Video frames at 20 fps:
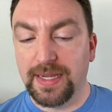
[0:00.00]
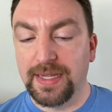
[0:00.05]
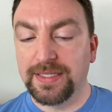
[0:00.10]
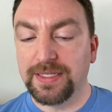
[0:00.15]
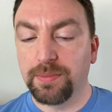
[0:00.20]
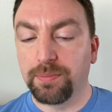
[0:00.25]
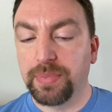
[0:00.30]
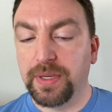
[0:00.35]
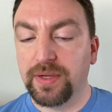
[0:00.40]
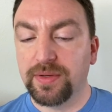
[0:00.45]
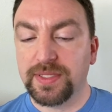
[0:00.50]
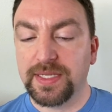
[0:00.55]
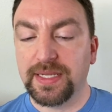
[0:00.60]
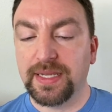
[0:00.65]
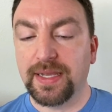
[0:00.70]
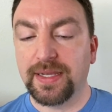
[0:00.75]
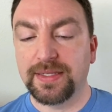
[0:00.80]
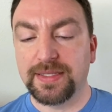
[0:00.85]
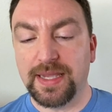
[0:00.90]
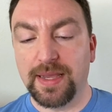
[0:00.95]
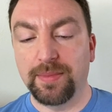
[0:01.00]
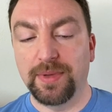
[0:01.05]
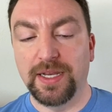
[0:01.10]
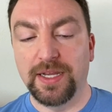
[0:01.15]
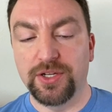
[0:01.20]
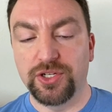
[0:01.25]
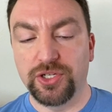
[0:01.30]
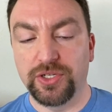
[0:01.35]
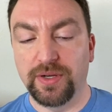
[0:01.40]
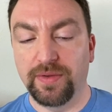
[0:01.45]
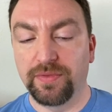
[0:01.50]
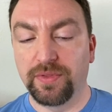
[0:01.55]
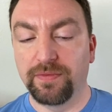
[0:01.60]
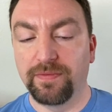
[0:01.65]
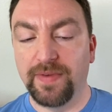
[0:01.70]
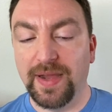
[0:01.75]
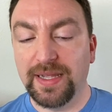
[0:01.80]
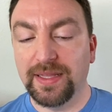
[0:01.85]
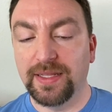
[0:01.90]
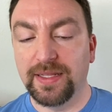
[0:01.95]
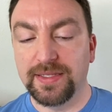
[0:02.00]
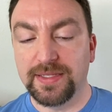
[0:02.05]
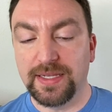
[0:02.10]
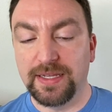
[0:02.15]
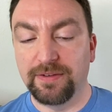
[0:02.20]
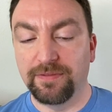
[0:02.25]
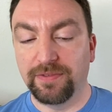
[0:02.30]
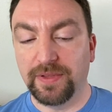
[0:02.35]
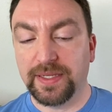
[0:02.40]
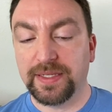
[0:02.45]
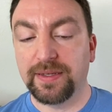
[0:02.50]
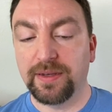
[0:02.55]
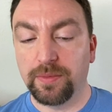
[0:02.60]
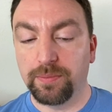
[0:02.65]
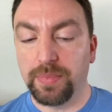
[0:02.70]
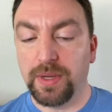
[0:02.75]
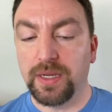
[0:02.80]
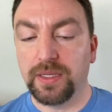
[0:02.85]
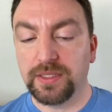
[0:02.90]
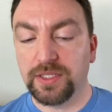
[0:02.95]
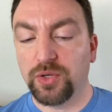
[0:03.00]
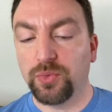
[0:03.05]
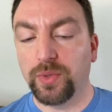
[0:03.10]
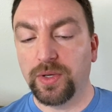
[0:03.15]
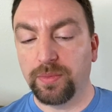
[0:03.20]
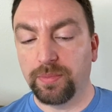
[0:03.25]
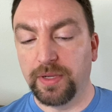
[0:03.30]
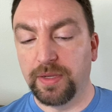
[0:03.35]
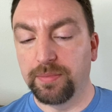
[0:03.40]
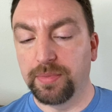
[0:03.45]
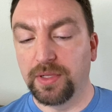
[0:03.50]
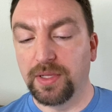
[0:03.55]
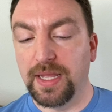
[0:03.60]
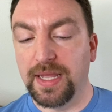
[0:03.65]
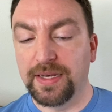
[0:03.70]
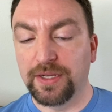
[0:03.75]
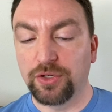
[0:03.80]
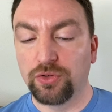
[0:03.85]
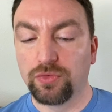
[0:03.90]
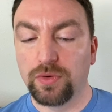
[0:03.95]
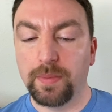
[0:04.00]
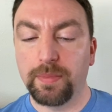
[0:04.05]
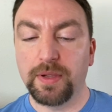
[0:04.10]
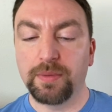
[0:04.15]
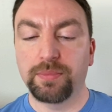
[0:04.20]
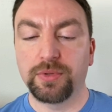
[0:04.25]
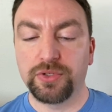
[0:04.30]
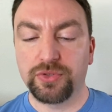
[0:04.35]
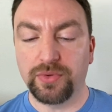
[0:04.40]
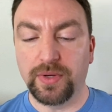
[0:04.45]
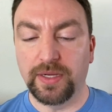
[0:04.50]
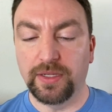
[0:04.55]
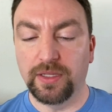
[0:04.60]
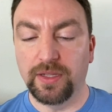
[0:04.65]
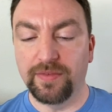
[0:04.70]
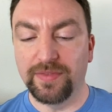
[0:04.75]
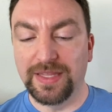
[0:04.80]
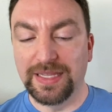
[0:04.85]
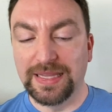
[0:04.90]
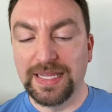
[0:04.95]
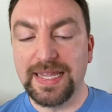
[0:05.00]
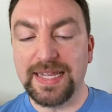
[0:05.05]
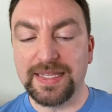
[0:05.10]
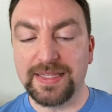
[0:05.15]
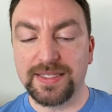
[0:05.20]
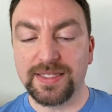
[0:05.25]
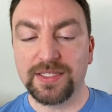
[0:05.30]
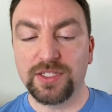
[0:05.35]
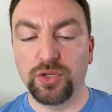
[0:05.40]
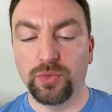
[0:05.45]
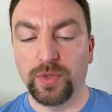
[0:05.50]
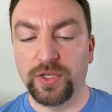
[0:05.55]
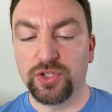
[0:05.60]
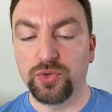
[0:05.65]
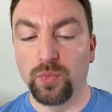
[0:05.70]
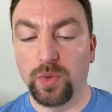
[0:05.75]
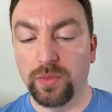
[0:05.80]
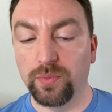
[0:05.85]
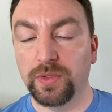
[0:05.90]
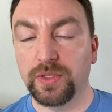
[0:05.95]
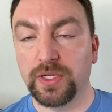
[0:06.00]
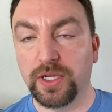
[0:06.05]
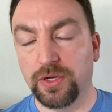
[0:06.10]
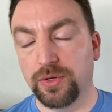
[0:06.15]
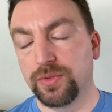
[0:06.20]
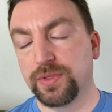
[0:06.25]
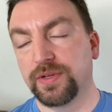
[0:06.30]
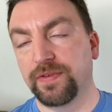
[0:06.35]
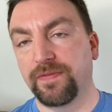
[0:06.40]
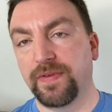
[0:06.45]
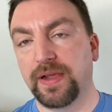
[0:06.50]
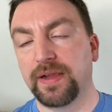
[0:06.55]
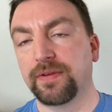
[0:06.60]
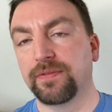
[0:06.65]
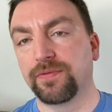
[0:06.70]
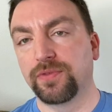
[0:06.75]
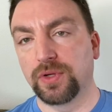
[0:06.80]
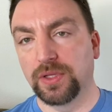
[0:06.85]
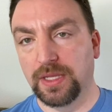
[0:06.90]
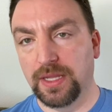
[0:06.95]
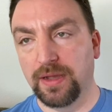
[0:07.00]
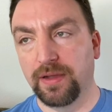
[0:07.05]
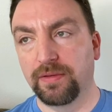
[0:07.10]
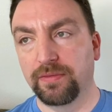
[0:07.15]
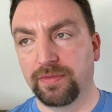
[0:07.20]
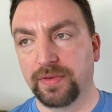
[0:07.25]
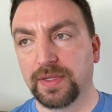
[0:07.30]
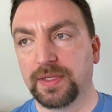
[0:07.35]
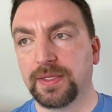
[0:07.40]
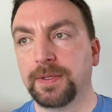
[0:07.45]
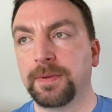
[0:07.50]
It's a piercing examination of the violence inflicted upon queer people and a gripping portrayal of the lengths to which one will go to fight for love.